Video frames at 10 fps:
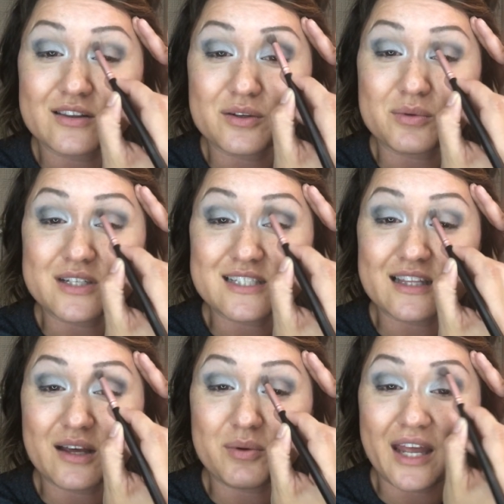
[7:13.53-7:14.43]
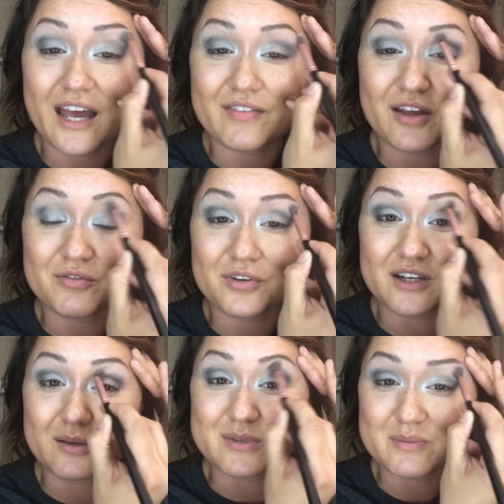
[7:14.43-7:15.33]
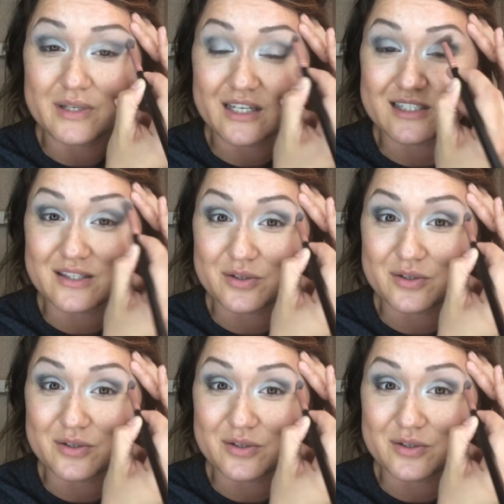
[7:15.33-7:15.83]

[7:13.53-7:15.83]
the reason that we have that freedom is because